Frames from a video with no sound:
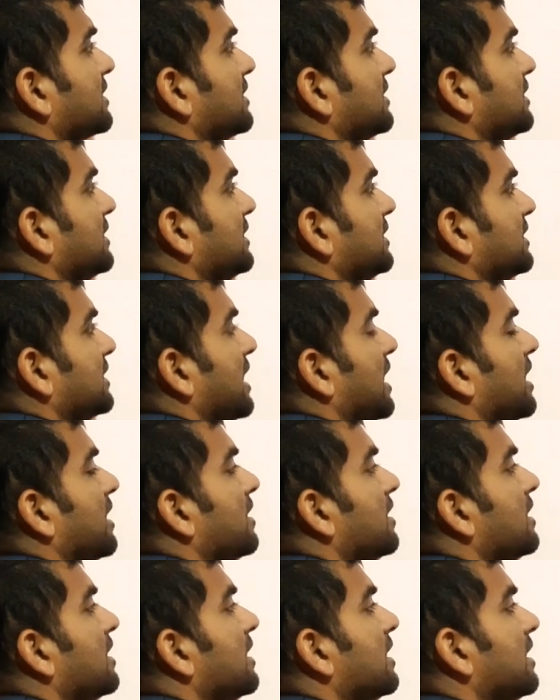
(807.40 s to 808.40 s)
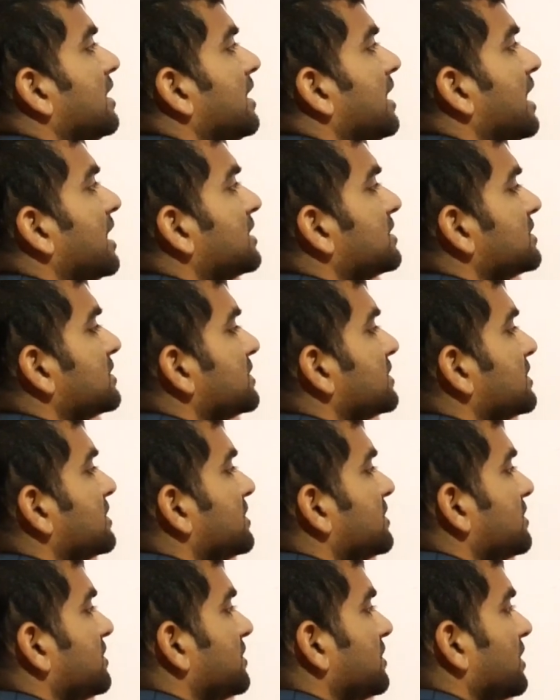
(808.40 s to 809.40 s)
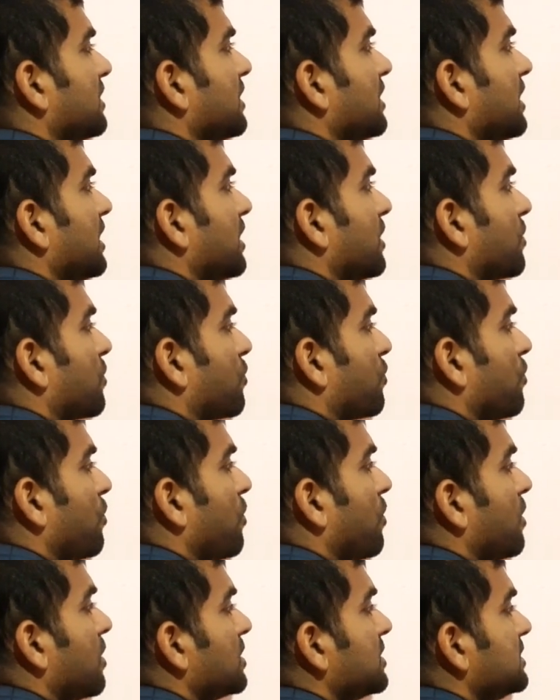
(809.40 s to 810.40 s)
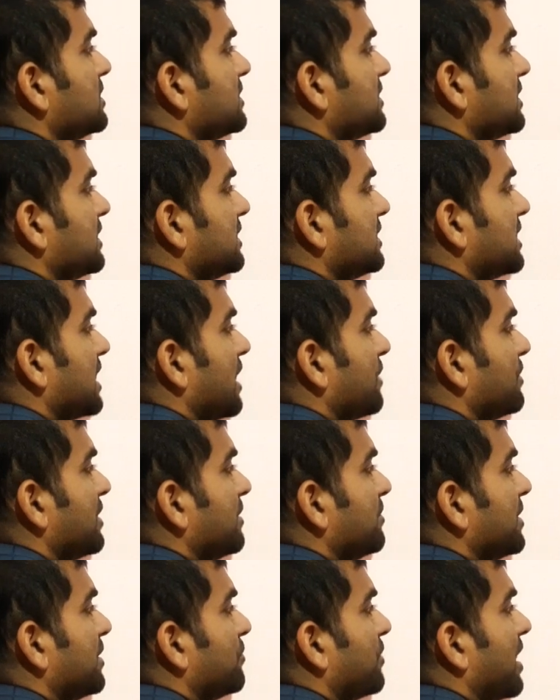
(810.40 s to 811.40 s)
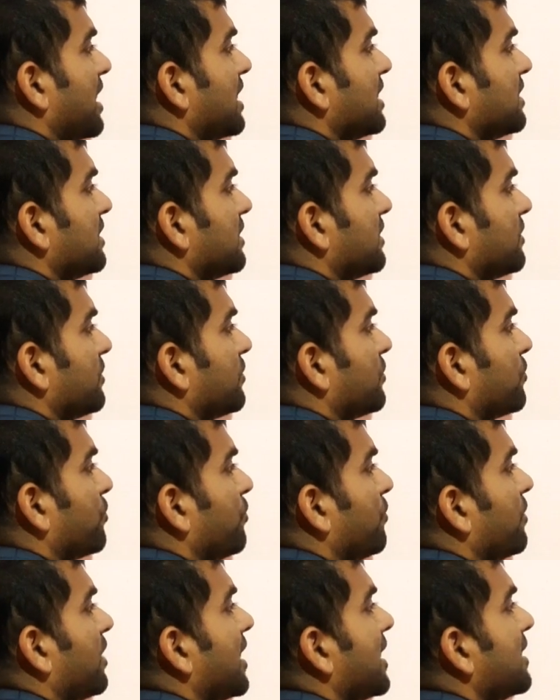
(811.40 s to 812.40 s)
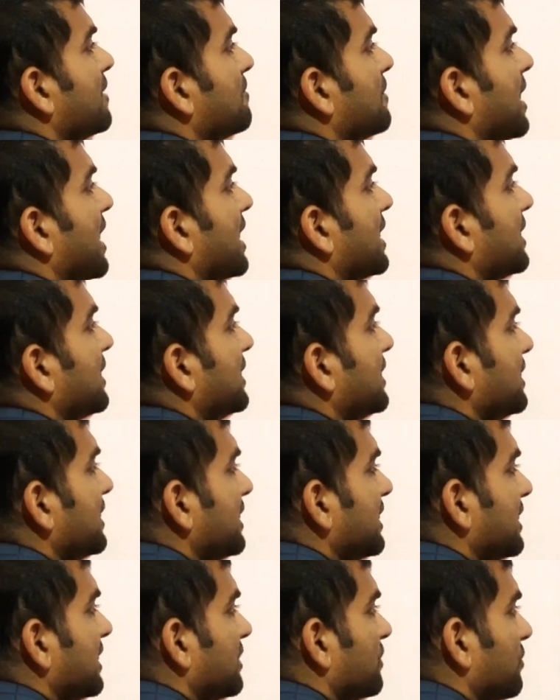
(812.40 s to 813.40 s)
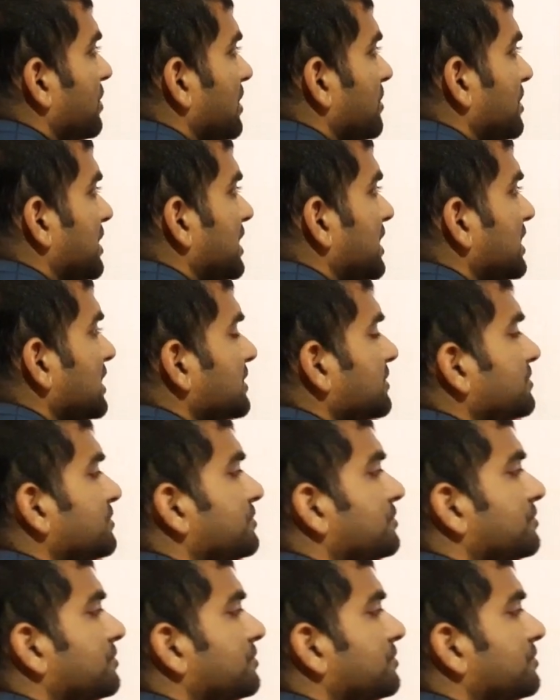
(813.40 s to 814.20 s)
theta. Next, cos theta will be what? 1 by, it will be,